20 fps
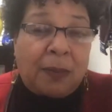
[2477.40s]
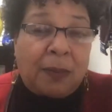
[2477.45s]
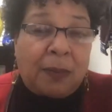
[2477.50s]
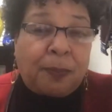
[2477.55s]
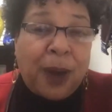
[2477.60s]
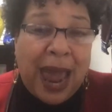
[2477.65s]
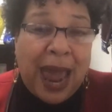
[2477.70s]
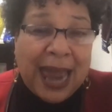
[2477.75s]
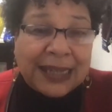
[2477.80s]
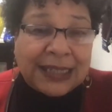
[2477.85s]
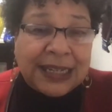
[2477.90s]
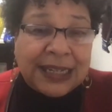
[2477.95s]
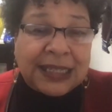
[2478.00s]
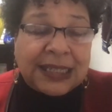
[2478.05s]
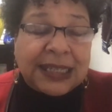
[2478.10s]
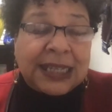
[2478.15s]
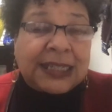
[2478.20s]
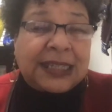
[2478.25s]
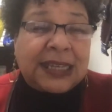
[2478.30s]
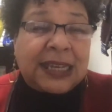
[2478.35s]

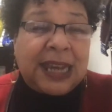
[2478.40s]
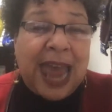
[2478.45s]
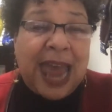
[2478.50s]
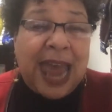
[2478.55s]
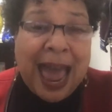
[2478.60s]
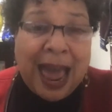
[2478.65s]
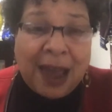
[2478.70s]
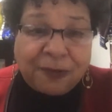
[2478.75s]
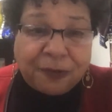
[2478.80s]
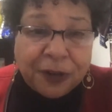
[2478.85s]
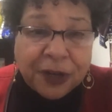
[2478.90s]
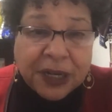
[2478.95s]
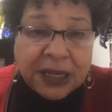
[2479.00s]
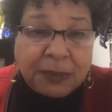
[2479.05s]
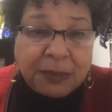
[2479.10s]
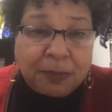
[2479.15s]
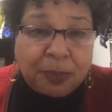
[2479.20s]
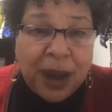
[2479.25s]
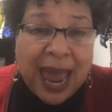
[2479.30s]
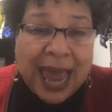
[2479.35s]
practice. It's an
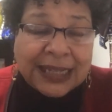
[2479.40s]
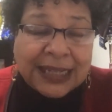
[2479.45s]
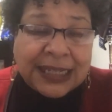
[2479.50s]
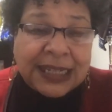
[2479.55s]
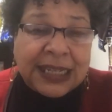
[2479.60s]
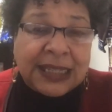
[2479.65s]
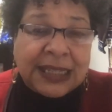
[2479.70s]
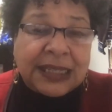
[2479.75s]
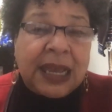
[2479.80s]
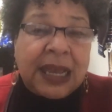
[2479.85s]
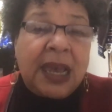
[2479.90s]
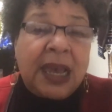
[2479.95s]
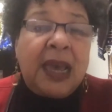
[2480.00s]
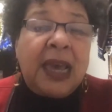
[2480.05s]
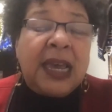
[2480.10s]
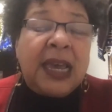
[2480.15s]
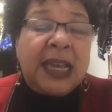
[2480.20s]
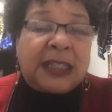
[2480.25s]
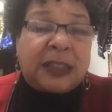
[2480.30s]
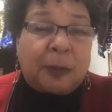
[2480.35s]
African practice.
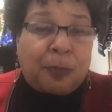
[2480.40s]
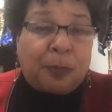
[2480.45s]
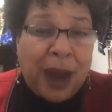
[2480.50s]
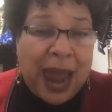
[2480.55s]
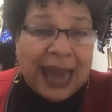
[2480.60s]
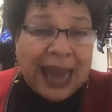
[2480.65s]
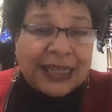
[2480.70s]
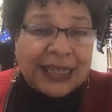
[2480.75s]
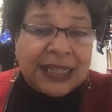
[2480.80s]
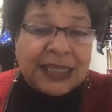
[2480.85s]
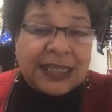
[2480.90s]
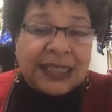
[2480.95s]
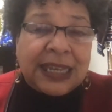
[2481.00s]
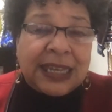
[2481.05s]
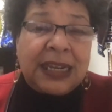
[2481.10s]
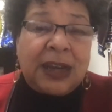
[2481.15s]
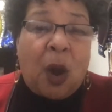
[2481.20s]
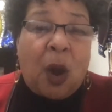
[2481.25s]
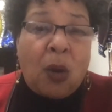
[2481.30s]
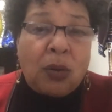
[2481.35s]
It's a practice
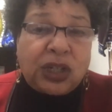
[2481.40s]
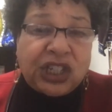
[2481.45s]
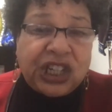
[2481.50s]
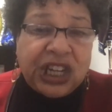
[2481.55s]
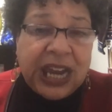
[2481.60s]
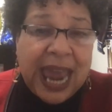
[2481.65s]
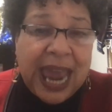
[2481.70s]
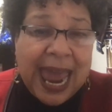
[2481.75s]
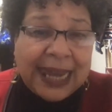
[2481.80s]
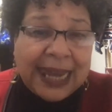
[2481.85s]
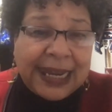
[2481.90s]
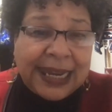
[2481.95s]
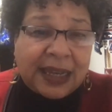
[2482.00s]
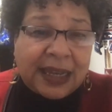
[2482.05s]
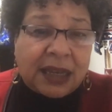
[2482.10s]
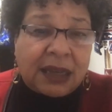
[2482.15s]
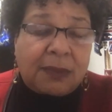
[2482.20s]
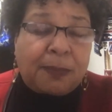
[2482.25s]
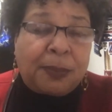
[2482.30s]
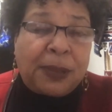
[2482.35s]
in
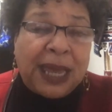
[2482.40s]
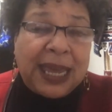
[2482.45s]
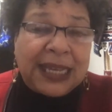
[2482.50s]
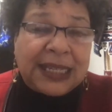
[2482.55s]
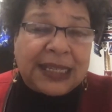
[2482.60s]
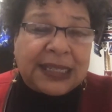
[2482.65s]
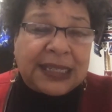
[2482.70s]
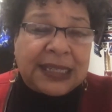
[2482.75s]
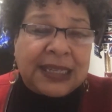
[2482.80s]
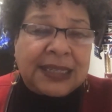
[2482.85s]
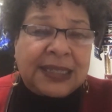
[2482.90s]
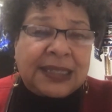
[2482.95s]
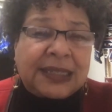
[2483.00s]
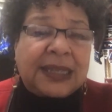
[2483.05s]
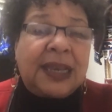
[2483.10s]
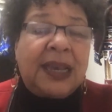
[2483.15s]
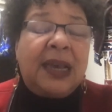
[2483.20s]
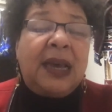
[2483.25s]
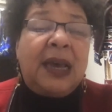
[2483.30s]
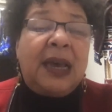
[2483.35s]
oceanic places.
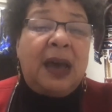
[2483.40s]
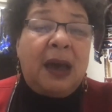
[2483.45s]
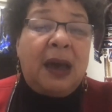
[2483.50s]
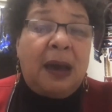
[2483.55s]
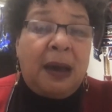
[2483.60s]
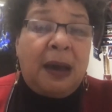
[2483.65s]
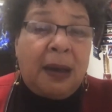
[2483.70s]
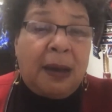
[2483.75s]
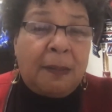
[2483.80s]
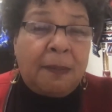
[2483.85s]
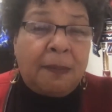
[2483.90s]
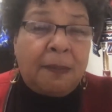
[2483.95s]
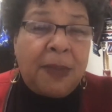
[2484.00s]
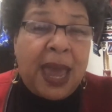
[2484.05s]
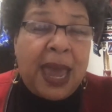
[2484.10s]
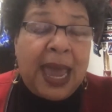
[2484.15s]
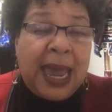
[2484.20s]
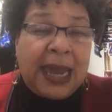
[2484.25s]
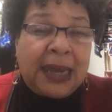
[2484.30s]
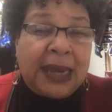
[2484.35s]

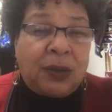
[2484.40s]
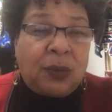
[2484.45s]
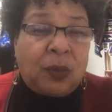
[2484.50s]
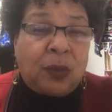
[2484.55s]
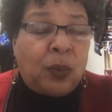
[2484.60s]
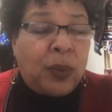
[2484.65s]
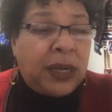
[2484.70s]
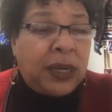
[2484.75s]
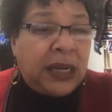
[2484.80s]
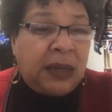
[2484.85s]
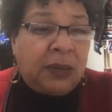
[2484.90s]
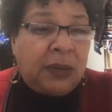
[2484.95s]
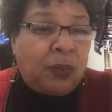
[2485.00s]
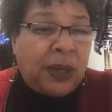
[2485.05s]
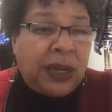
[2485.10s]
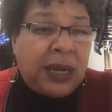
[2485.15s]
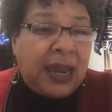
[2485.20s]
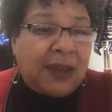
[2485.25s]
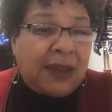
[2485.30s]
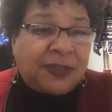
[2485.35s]
And
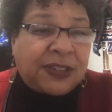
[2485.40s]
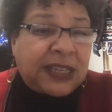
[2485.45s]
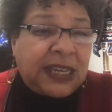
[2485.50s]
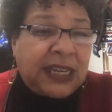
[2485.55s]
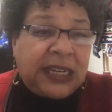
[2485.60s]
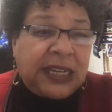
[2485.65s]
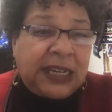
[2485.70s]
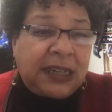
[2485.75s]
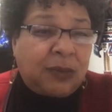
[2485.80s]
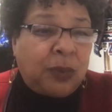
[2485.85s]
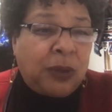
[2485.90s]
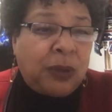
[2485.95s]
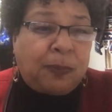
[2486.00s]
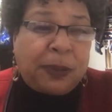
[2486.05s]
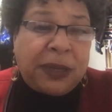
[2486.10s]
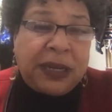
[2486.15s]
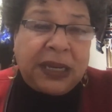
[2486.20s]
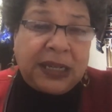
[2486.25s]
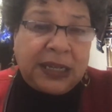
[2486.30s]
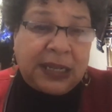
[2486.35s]
we have seen it
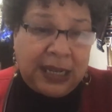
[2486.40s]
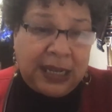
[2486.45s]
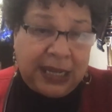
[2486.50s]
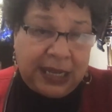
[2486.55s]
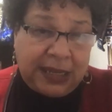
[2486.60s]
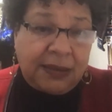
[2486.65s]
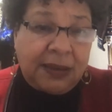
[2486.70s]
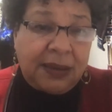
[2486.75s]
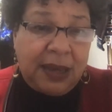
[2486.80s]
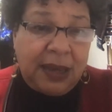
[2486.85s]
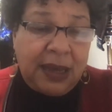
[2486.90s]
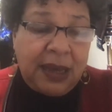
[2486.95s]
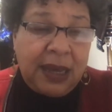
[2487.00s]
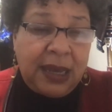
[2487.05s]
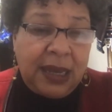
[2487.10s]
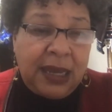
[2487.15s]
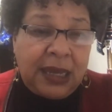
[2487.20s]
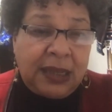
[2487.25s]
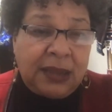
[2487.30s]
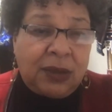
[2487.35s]
repeatedly
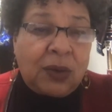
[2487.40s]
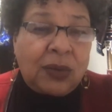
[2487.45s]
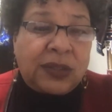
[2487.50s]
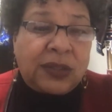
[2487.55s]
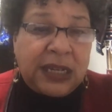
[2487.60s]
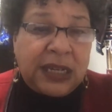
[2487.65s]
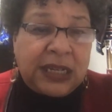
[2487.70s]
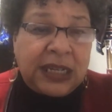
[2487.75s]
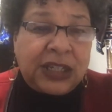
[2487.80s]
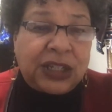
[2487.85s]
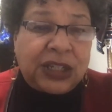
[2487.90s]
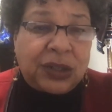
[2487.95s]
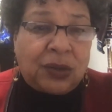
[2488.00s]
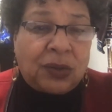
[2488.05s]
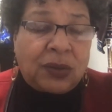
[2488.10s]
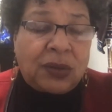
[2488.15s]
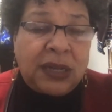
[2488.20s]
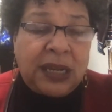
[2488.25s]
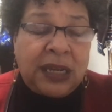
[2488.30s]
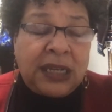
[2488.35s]
in those
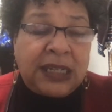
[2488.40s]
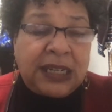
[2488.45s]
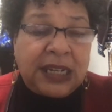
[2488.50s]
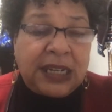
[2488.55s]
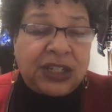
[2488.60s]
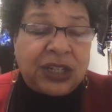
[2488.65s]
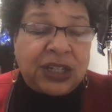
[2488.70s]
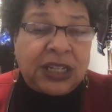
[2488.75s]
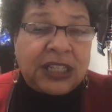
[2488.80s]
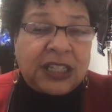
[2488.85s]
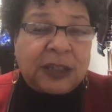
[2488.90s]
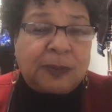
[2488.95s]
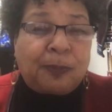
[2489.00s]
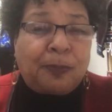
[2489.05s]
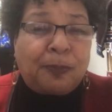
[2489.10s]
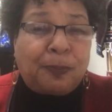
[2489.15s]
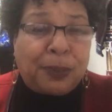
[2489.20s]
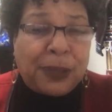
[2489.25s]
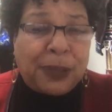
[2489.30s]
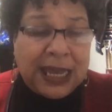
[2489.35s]
indigenous
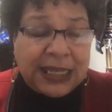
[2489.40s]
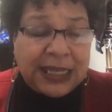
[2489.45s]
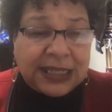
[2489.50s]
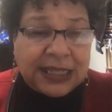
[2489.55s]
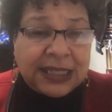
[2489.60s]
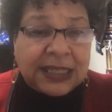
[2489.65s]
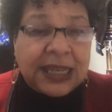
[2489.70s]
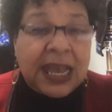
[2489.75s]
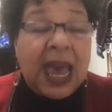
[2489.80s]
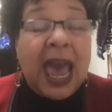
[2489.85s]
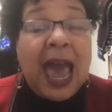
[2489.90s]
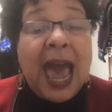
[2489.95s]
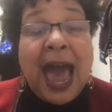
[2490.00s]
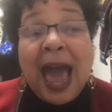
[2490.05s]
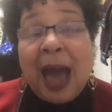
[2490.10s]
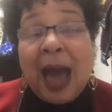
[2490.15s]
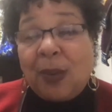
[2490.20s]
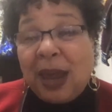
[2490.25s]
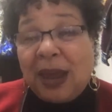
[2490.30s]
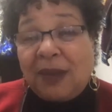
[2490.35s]
places.
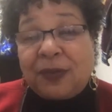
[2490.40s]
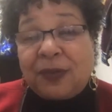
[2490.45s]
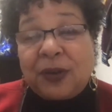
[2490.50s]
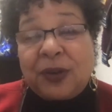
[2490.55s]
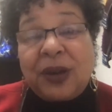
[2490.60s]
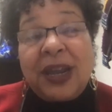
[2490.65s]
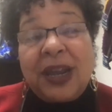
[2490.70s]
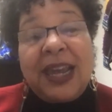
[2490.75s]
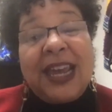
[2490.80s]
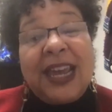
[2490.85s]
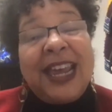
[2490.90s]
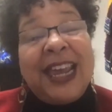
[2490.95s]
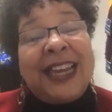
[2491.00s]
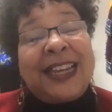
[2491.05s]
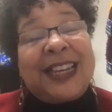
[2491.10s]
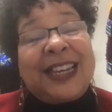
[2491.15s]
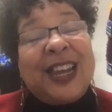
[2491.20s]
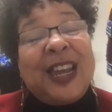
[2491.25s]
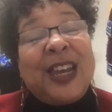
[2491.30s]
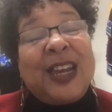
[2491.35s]
However,
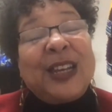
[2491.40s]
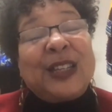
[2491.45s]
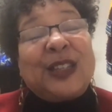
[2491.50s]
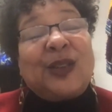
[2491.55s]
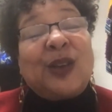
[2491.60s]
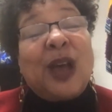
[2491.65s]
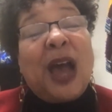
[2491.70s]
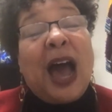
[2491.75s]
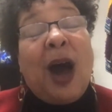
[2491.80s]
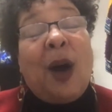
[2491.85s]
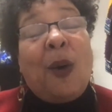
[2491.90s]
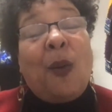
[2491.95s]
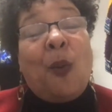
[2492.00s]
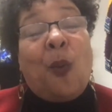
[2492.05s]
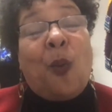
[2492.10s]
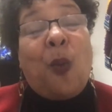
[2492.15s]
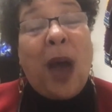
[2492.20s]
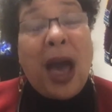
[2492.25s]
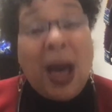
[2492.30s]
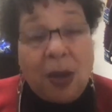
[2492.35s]
it is a
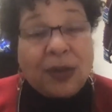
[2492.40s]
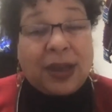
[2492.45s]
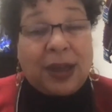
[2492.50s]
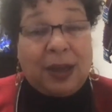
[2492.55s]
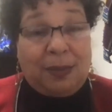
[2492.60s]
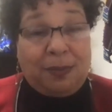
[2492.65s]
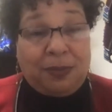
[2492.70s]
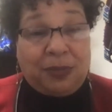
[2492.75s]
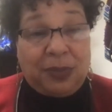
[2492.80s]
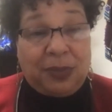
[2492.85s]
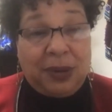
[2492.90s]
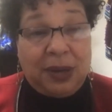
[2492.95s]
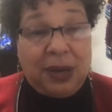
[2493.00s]
welcome